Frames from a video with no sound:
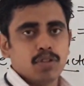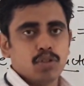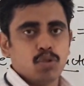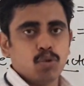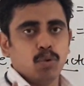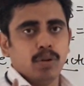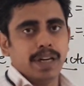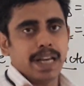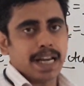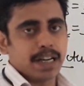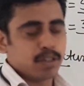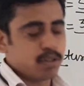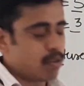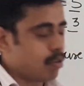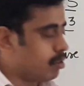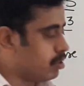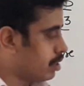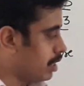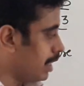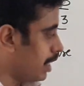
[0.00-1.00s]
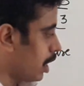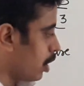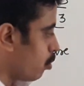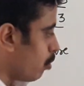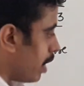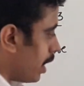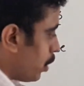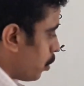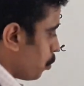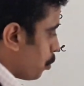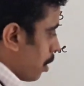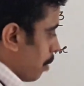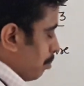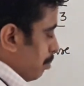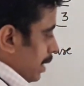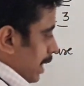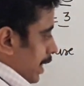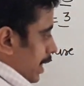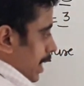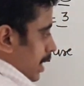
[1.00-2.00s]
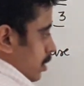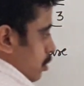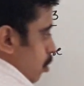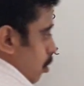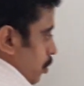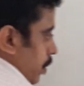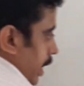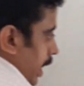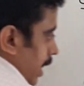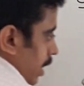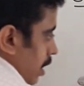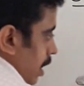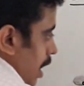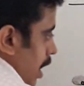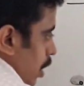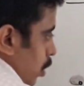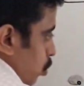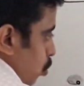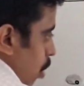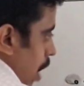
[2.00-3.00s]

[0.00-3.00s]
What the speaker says: 2 electrons is required to complete its octet.